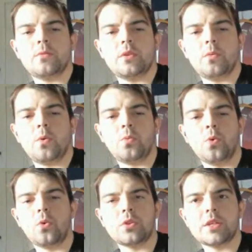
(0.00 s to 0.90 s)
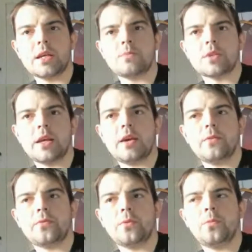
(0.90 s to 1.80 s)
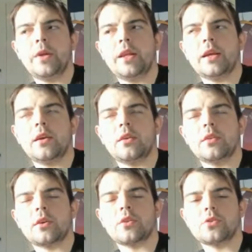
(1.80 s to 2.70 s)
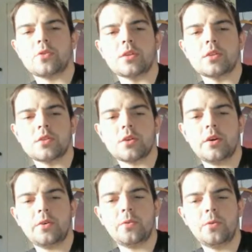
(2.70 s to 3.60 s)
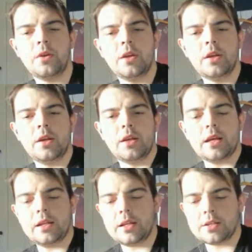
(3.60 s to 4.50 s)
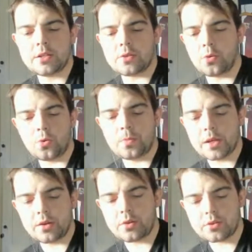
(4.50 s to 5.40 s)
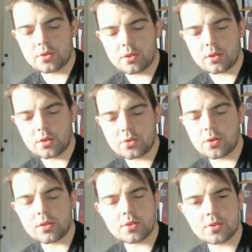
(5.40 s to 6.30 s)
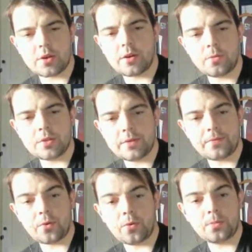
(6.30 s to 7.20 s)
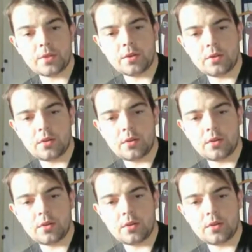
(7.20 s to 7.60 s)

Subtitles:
the reward teams get from winning the constructors title, and this is all because the constructors title was informed.